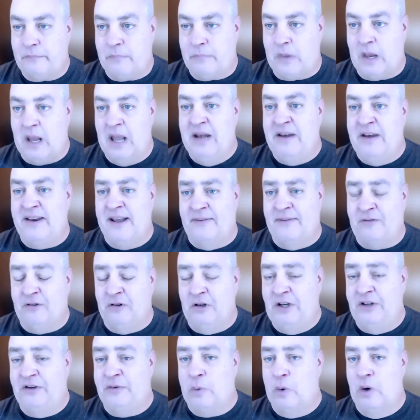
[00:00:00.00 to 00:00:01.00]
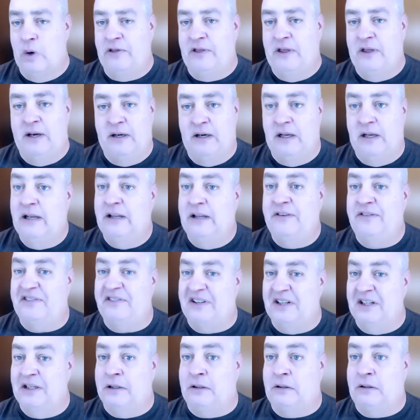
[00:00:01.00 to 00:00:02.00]
it definitely is worth it
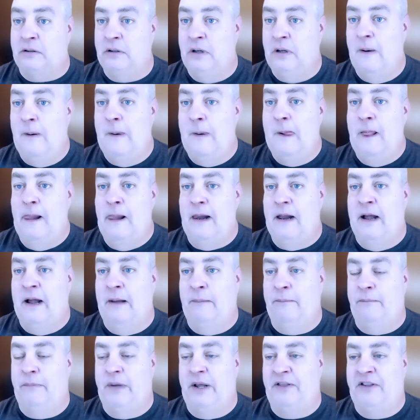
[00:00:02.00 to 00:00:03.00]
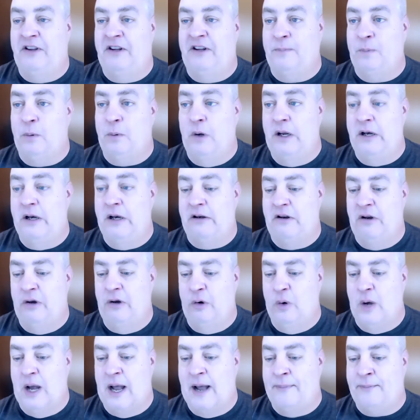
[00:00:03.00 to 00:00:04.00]
still at this point
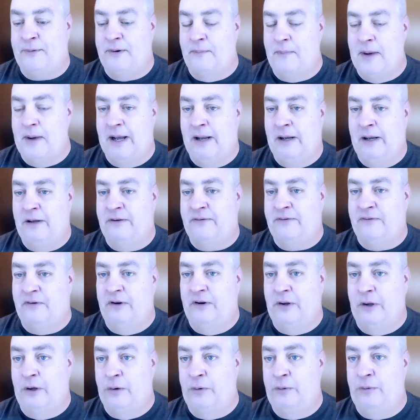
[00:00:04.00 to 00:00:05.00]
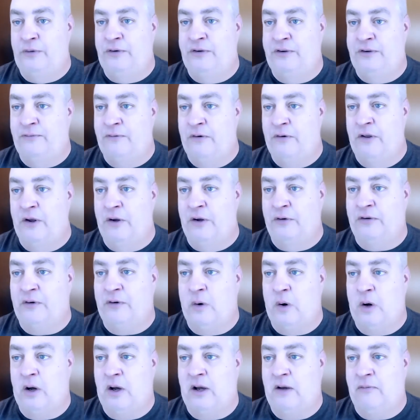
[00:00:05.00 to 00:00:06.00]
to optimize for
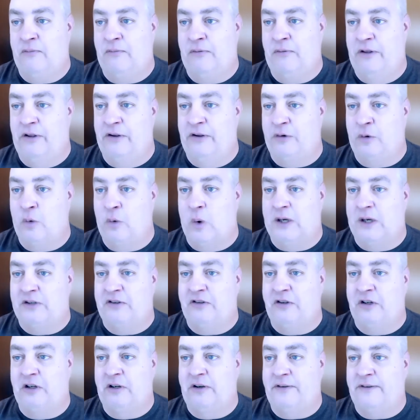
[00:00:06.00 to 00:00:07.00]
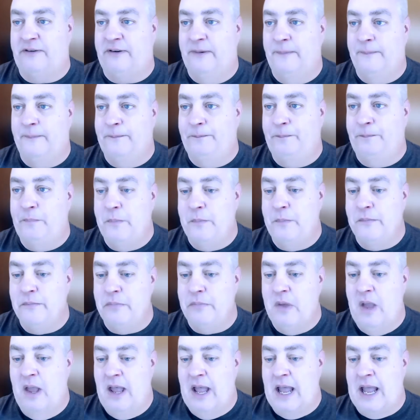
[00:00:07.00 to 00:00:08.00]
those questions.
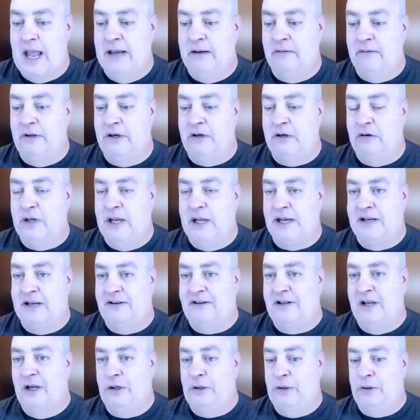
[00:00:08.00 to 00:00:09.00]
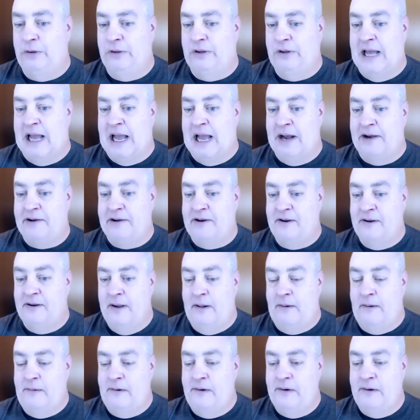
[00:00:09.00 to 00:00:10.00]
And literally, I can tell you that
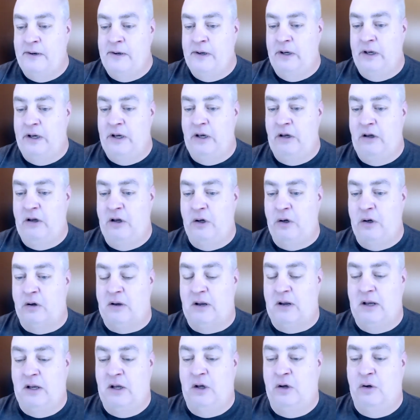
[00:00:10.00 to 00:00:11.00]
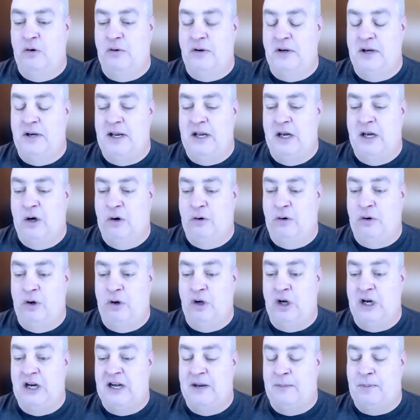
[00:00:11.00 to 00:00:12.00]
you
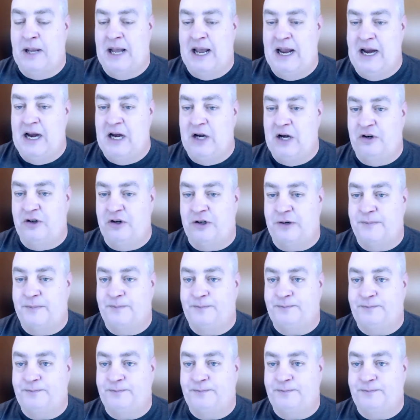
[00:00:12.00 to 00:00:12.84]
need a page